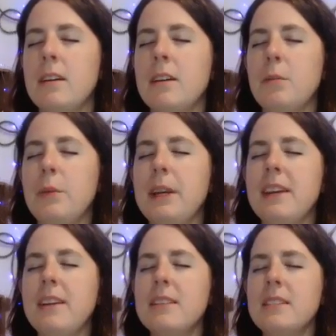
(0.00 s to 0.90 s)

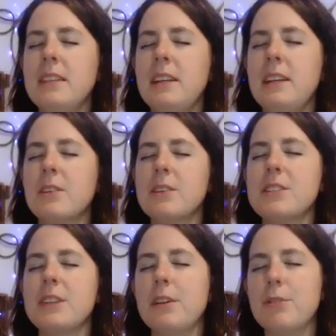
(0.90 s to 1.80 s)
begin to see
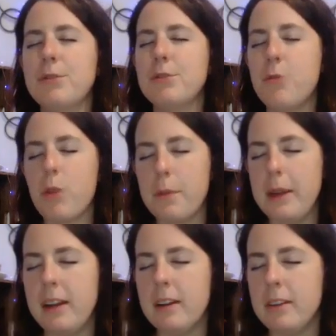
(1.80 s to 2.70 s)
yourself forming.